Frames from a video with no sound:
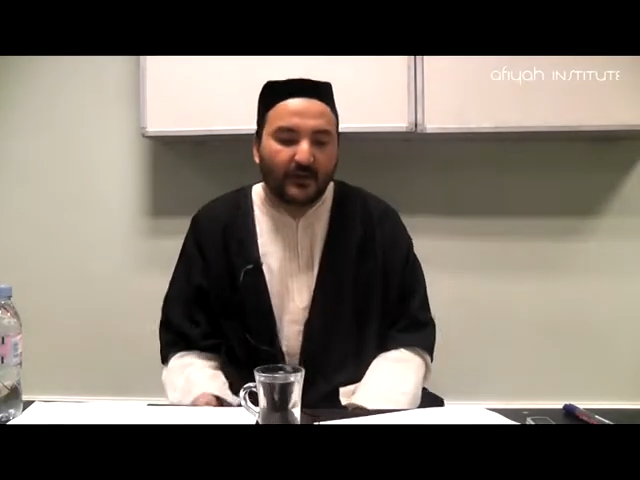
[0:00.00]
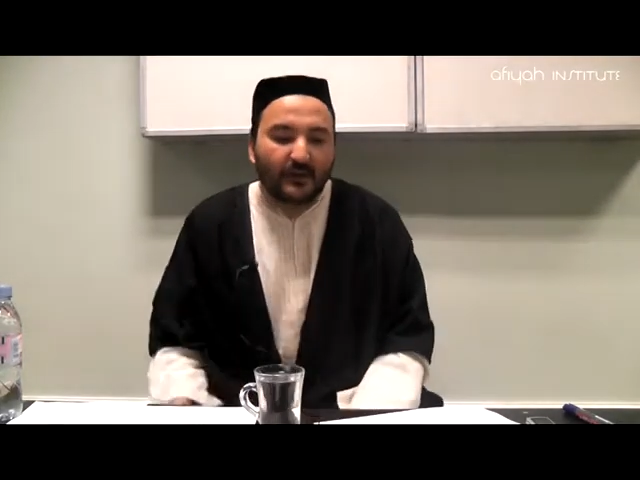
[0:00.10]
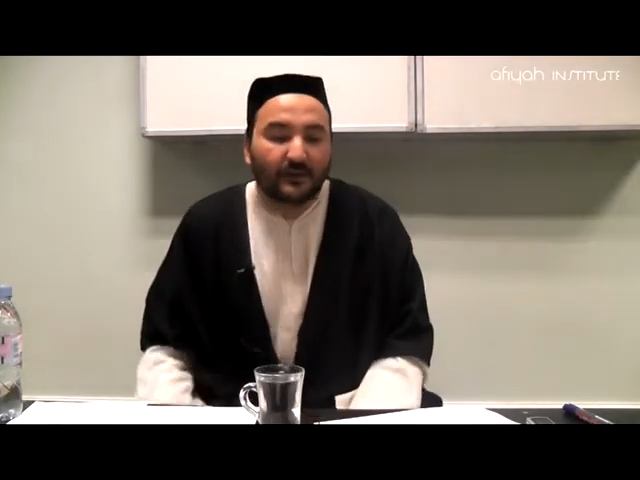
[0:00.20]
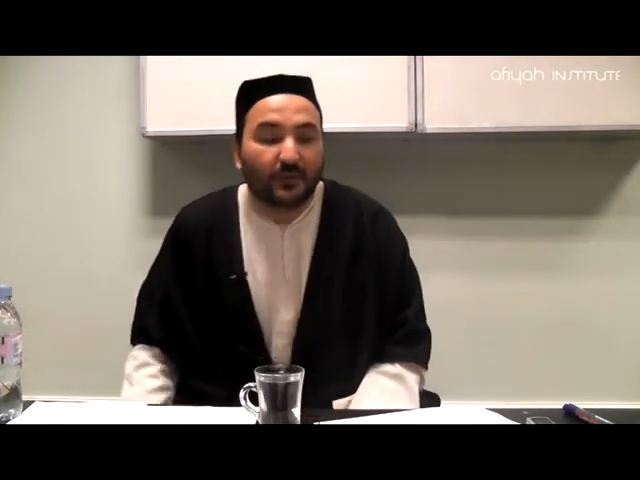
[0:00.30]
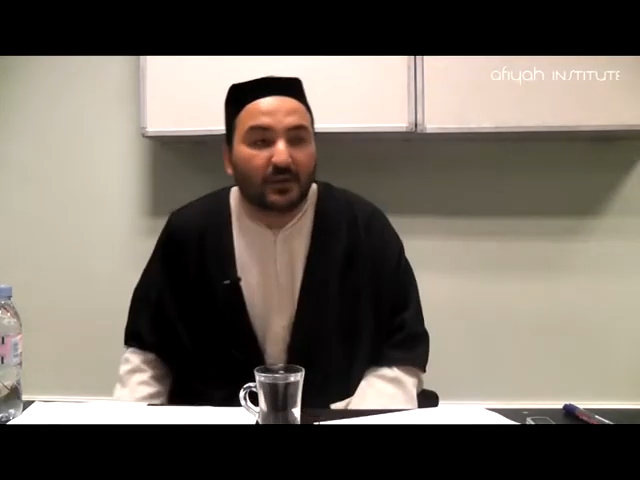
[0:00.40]

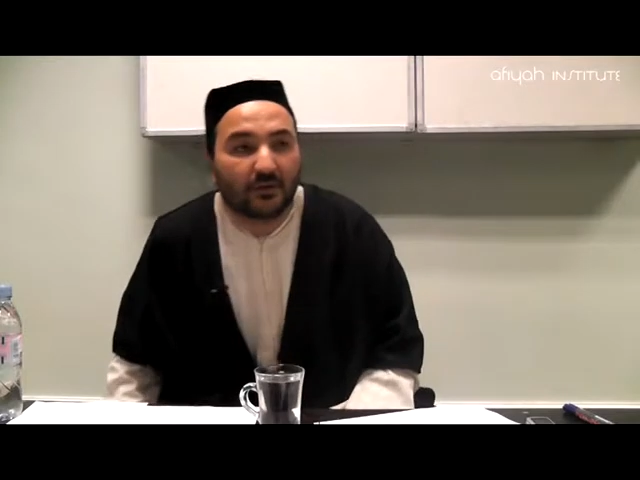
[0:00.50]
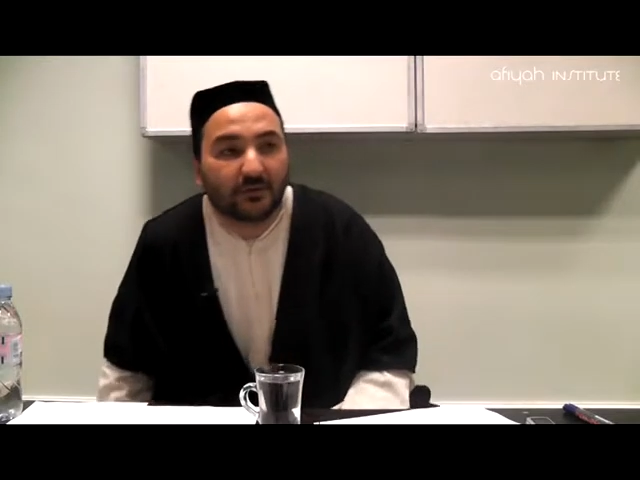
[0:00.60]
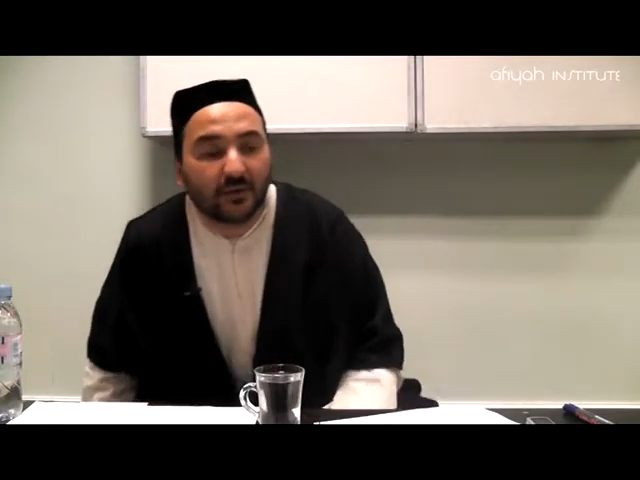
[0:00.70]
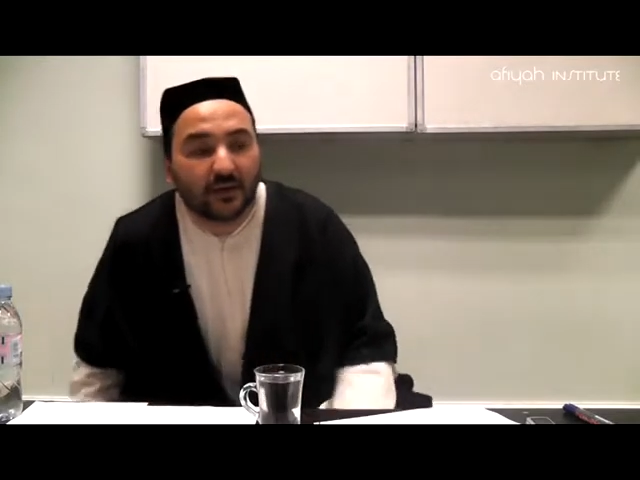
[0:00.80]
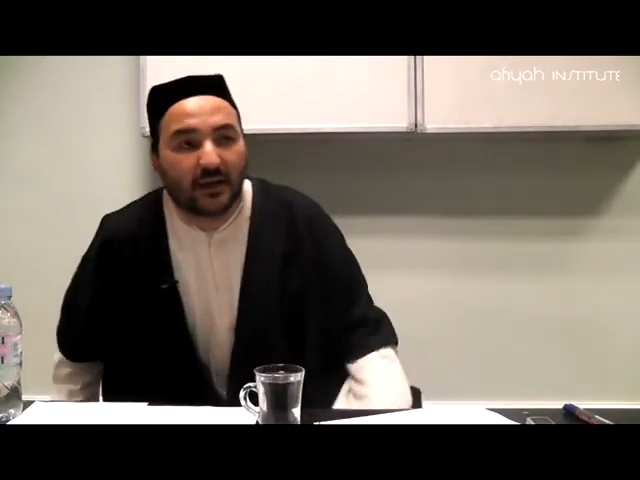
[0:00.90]
In one of
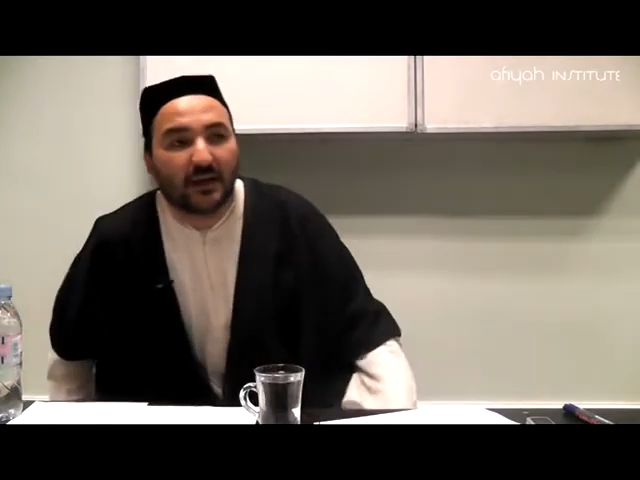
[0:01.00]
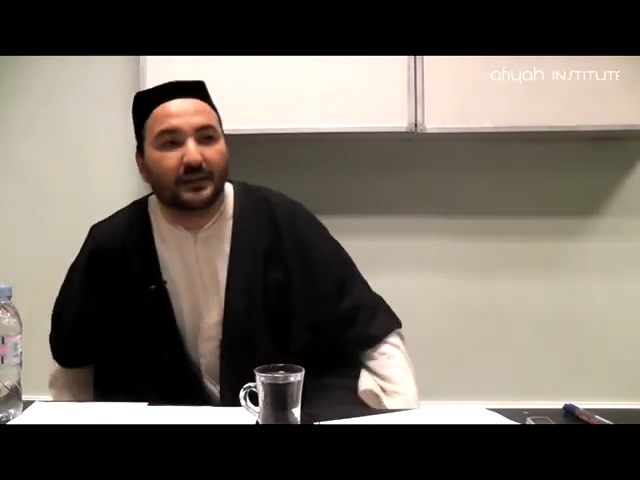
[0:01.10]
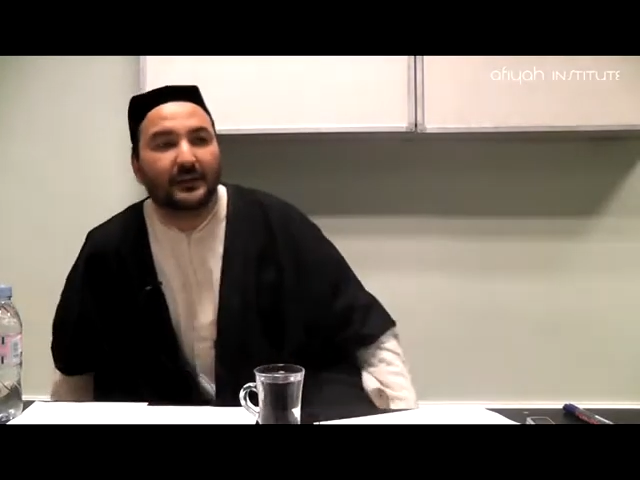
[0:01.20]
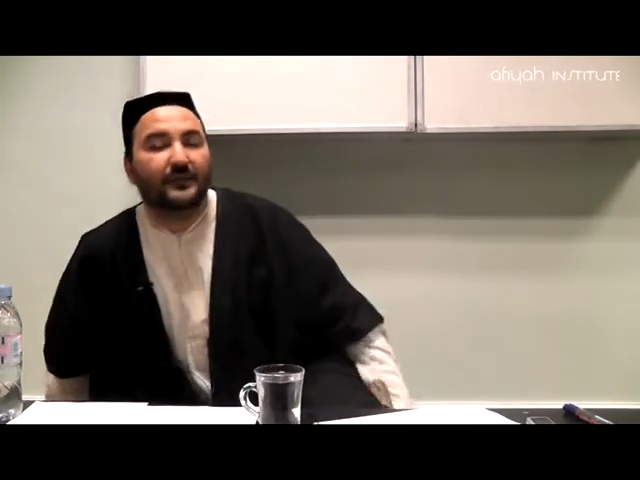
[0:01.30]
the hadith,